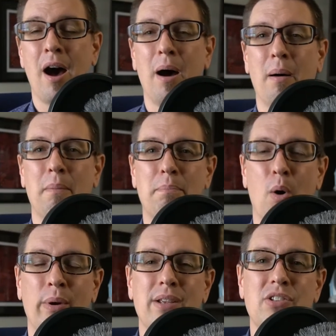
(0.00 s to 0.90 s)

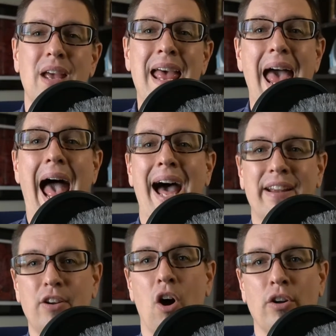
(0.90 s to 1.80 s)
bonus
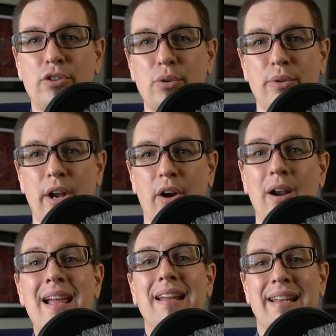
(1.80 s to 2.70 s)
added onto their
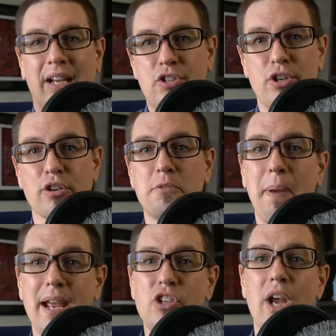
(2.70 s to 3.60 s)
next year's
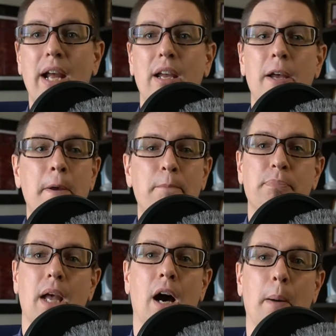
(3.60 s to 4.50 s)
paycheck
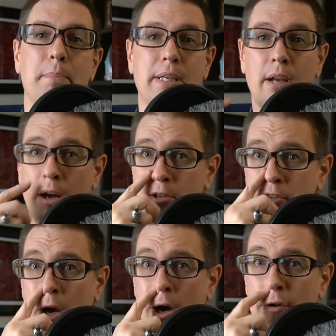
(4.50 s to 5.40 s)
because
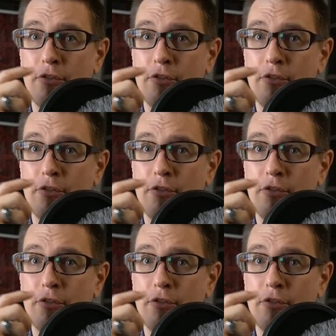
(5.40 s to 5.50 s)
of